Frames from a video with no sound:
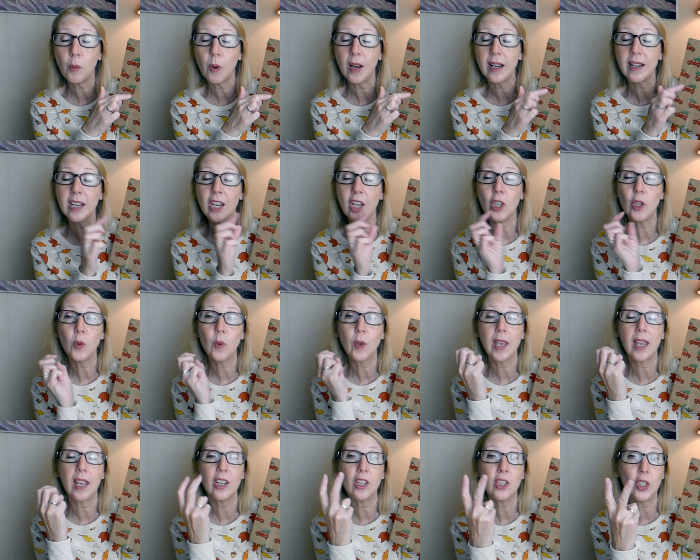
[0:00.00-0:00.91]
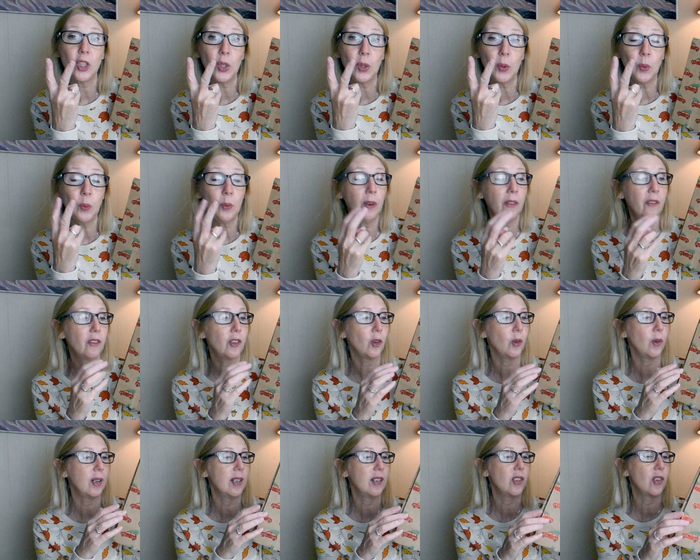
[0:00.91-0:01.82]
one you get two
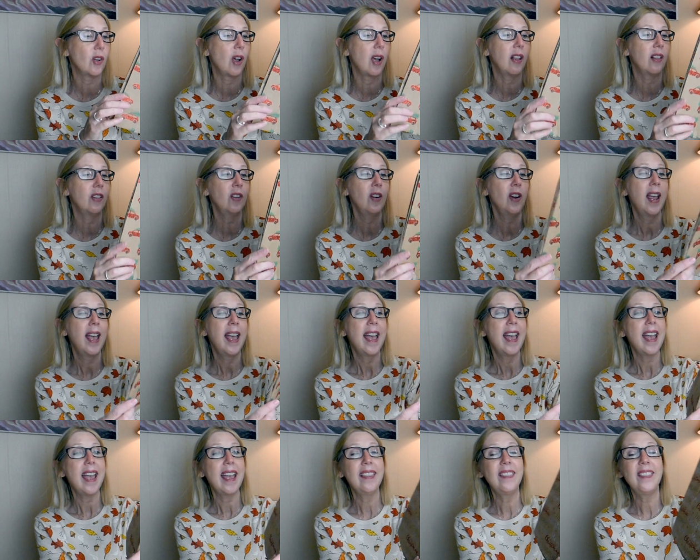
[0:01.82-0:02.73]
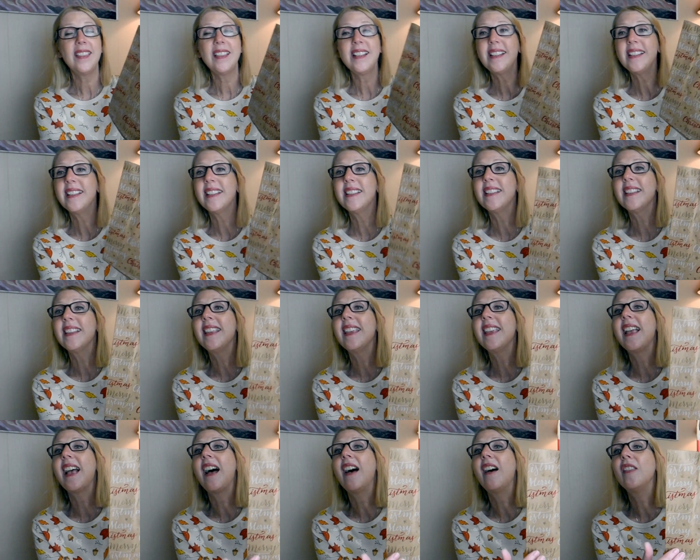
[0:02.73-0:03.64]
for a dollar and this is
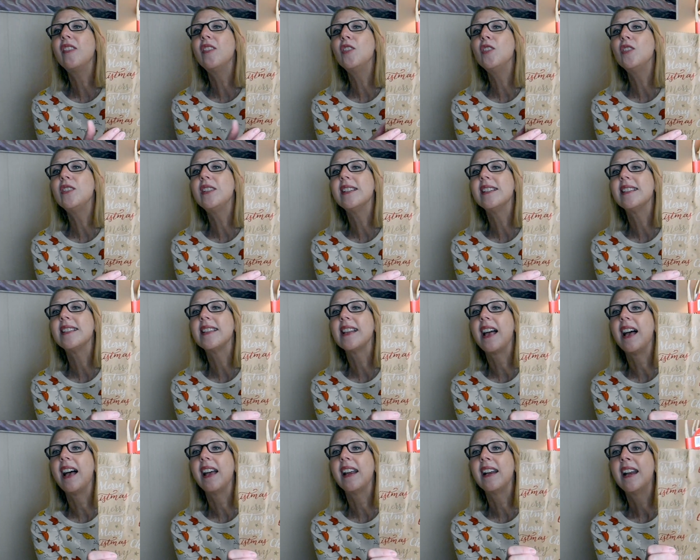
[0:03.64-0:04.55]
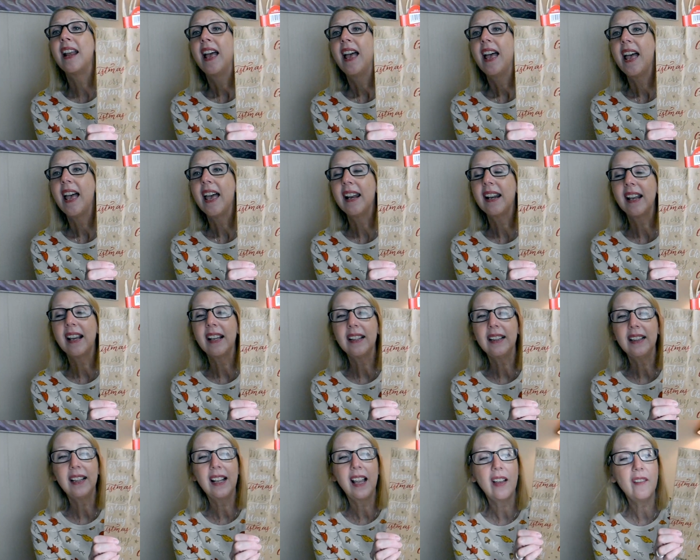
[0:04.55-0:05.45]
the other design and I
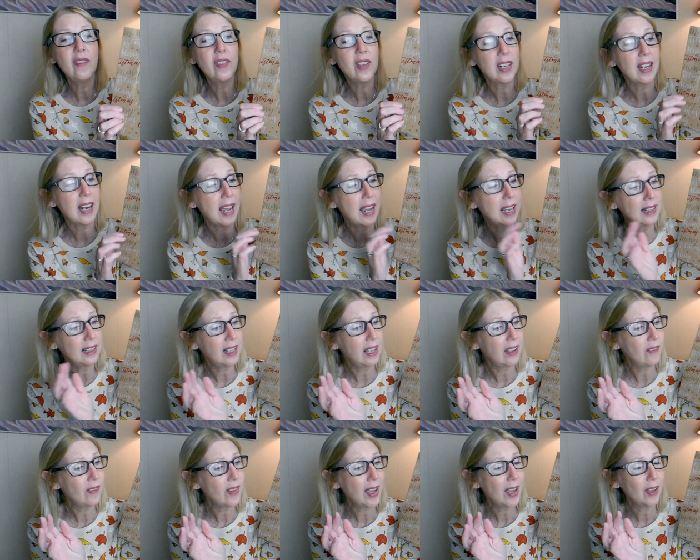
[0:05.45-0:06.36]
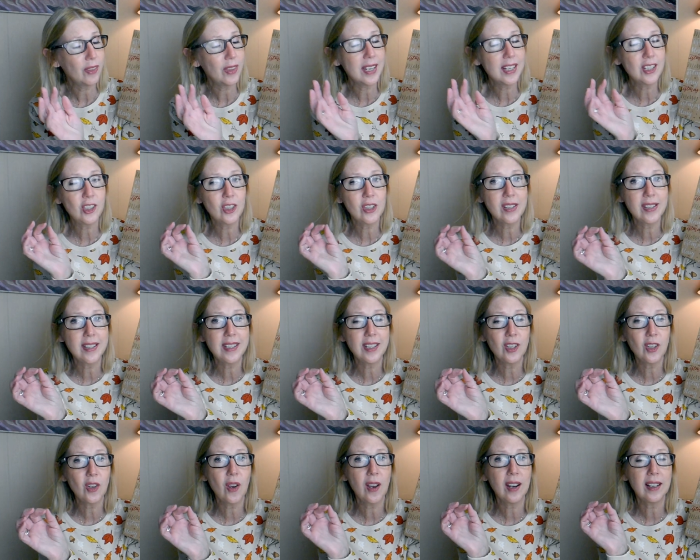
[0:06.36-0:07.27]
love it. I love how they just
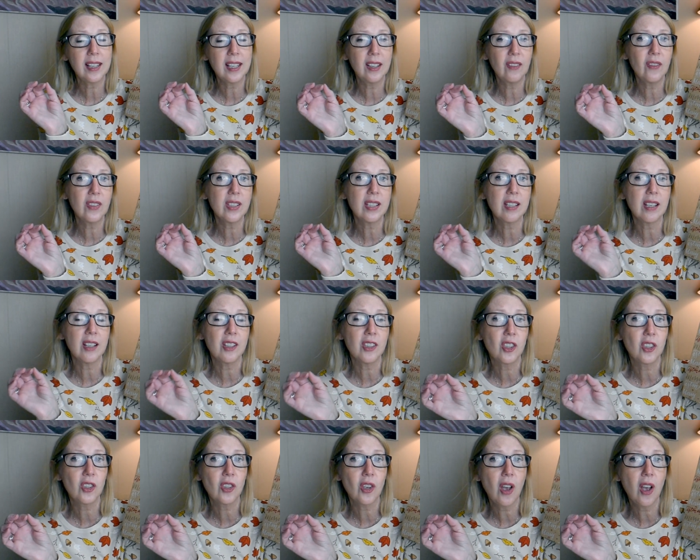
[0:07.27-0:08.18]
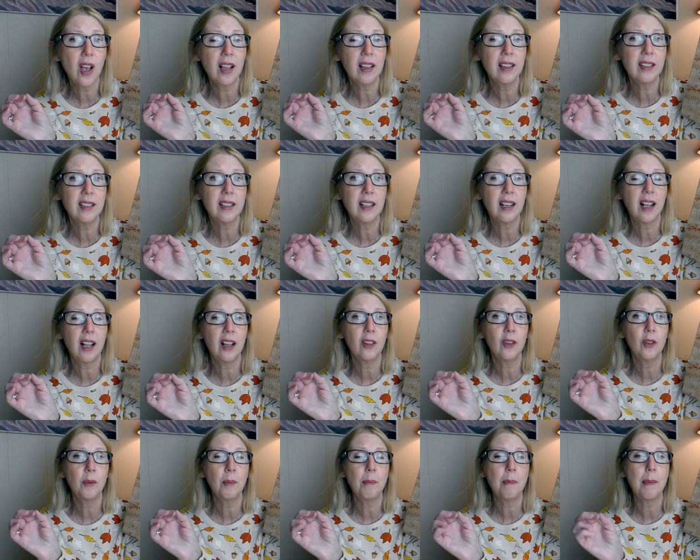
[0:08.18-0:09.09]
did not give us a solid
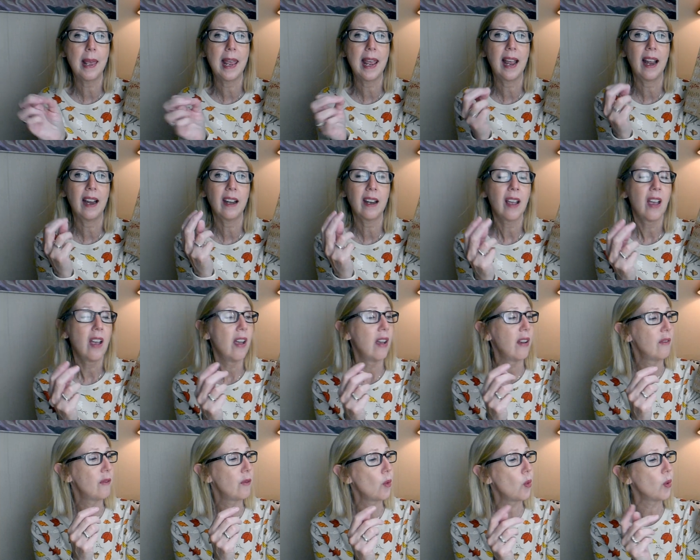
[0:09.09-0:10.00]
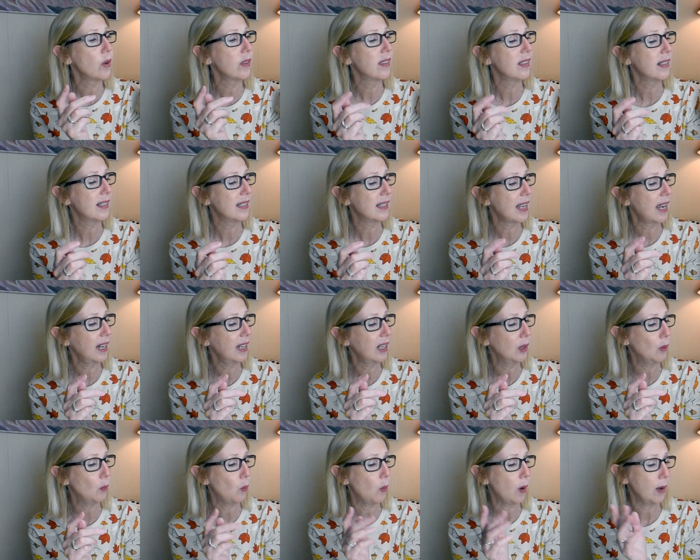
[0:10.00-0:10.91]
color bag for the
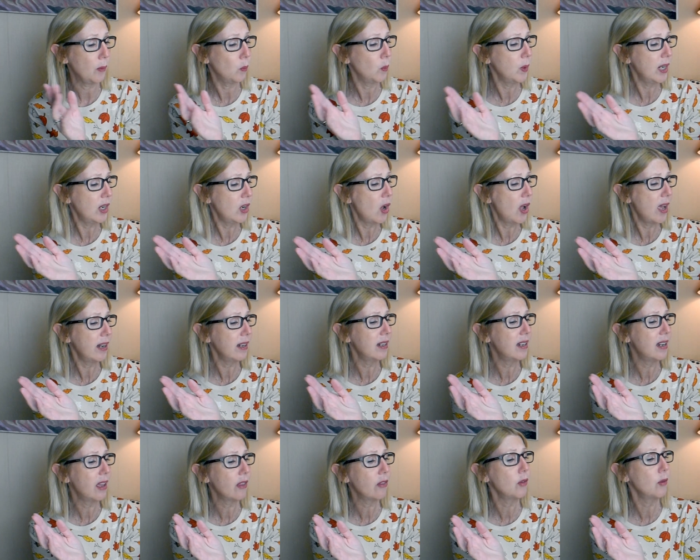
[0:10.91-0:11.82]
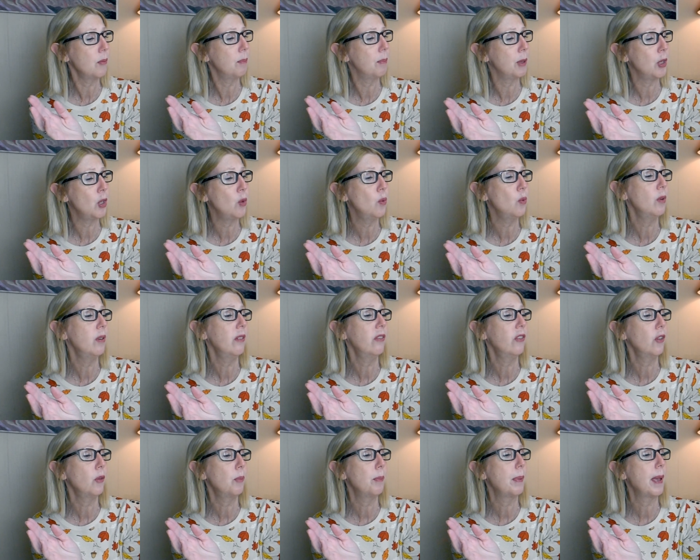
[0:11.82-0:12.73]
second one. We got another
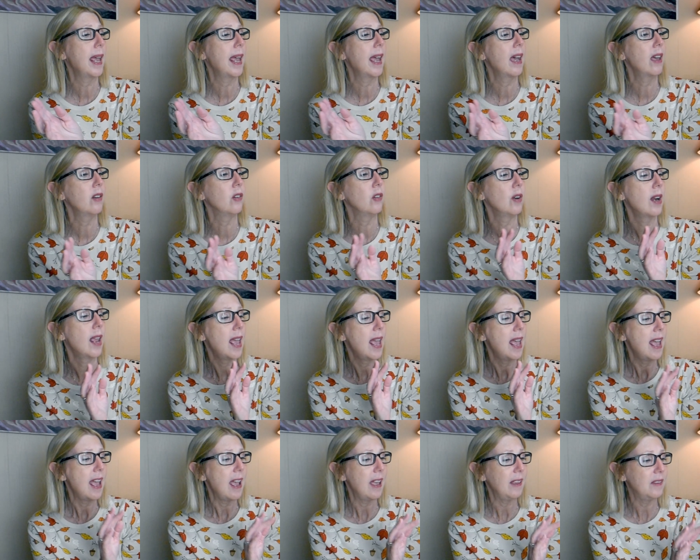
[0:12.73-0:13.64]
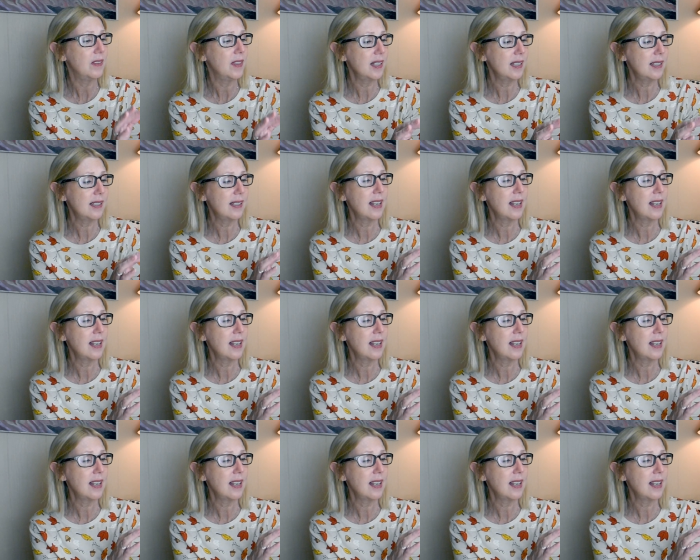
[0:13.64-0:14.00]
beautiful pattern and this